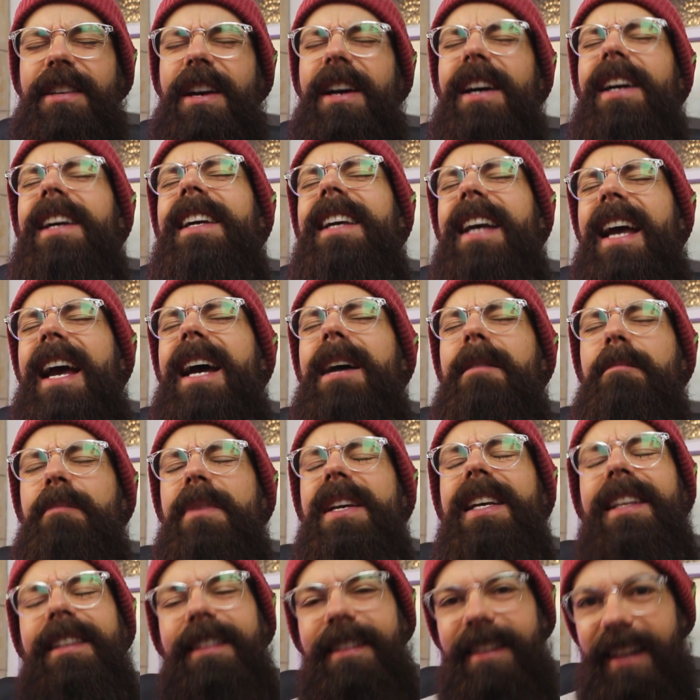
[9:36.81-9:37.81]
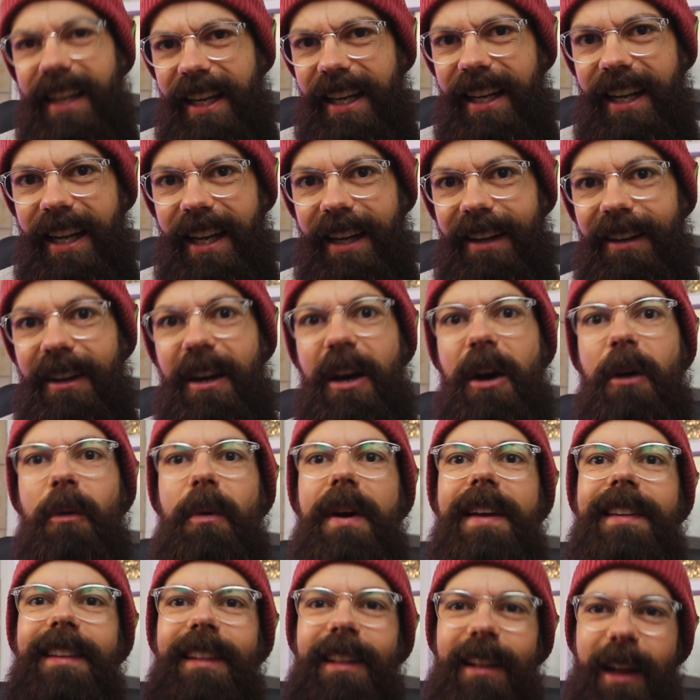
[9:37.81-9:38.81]
I can't be dealing
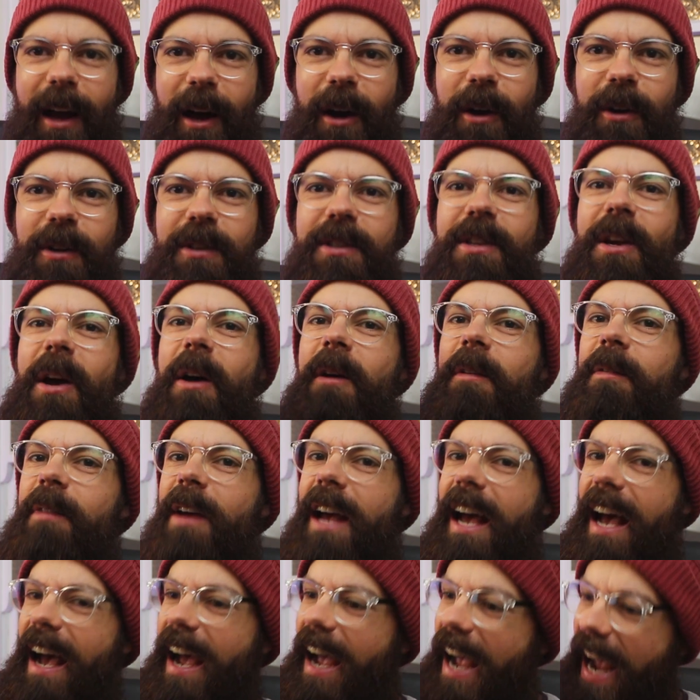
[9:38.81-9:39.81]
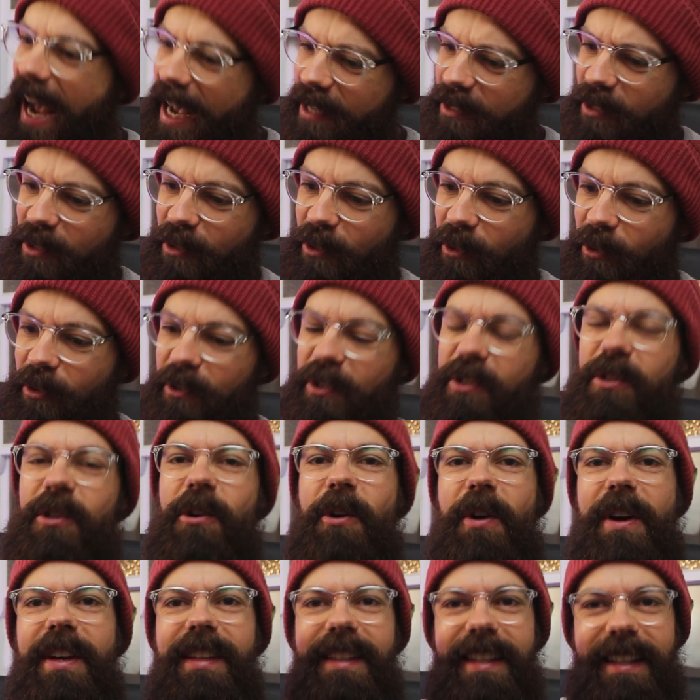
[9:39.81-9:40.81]
with loads of hassles
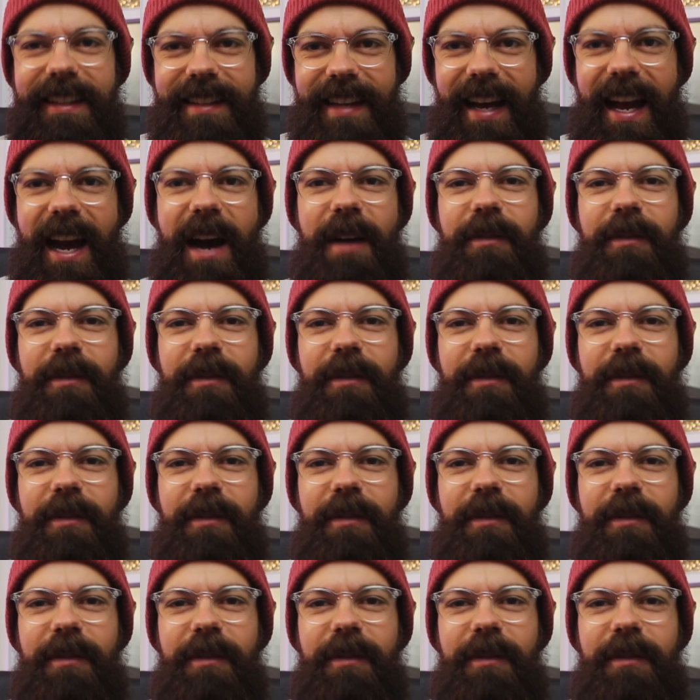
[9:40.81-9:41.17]
during the day.